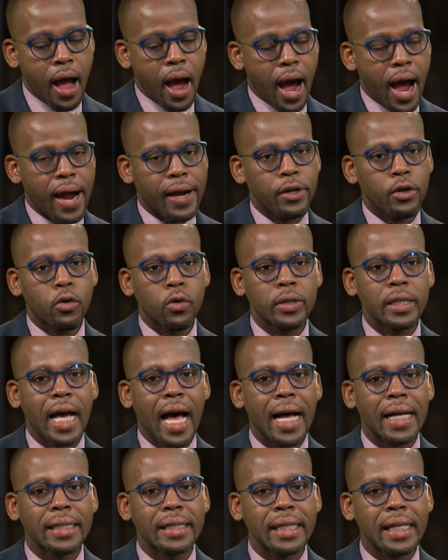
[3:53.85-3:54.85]
I note
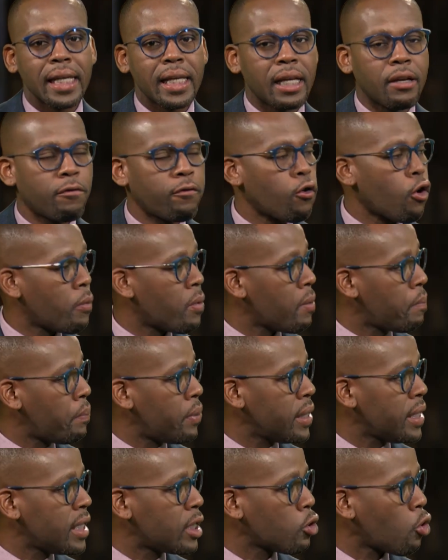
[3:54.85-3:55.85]
as a former
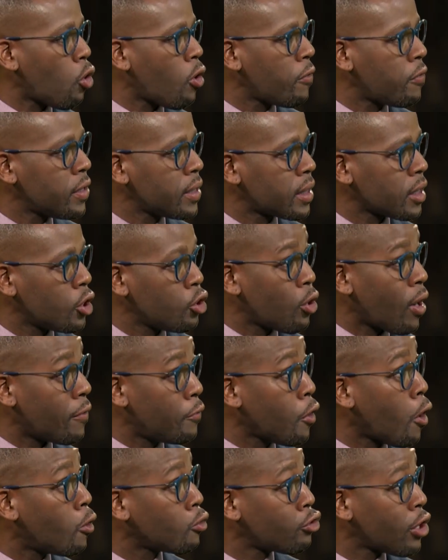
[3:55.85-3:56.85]
police officer, you have
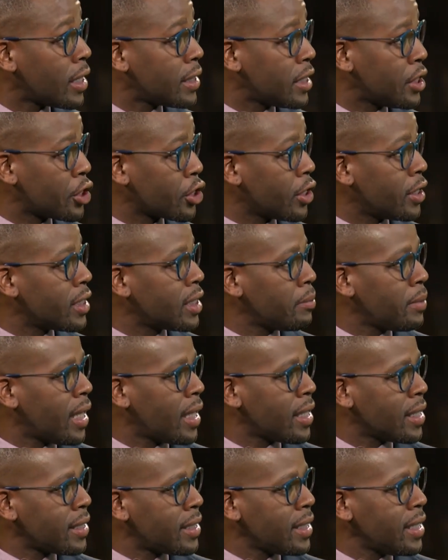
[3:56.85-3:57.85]
now transitioned to be an
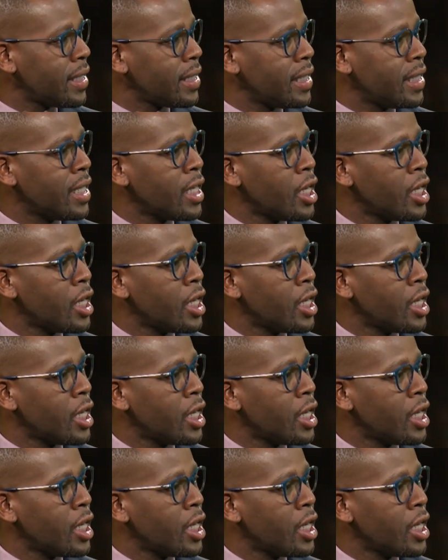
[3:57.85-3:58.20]
attorney.